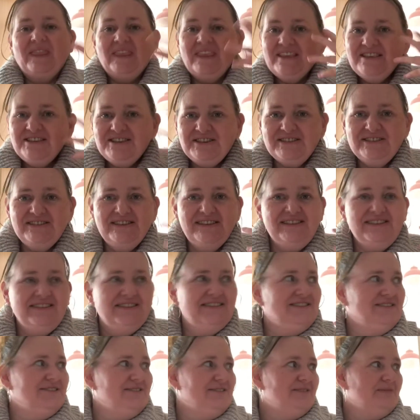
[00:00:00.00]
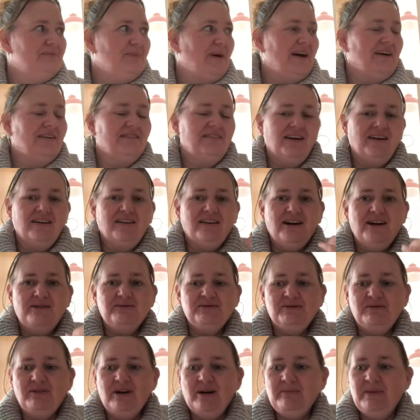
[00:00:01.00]
Just listening to you in the background calms
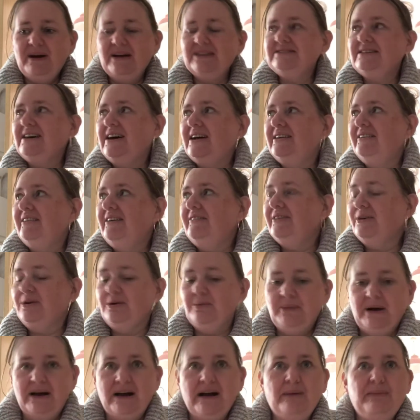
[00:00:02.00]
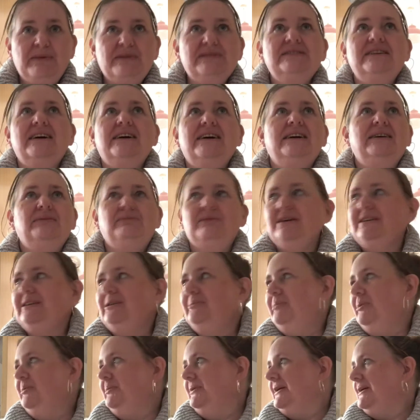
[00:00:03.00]
me right back down. I've got my cup of tea. Where did I
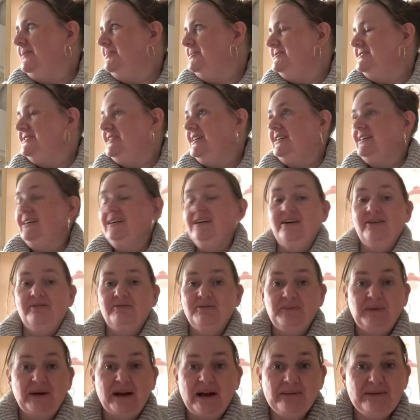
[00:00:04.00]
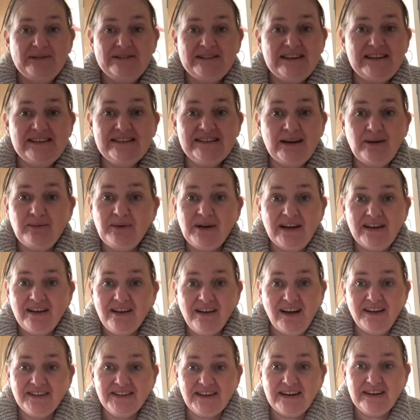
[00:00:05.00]
put my cup of tea? My cup of tea somewhere. Oh,
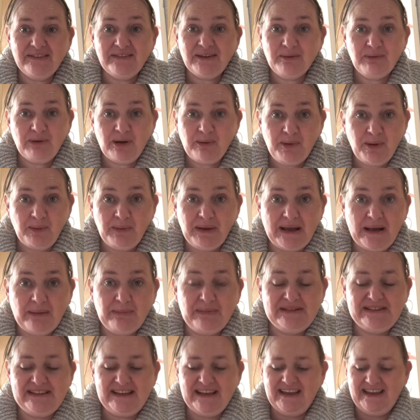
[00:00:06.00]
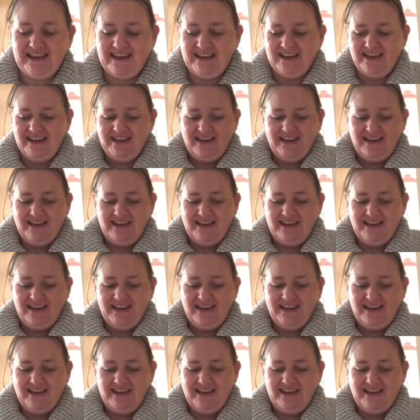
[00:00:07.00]
I don't even know where I put my cup of tea.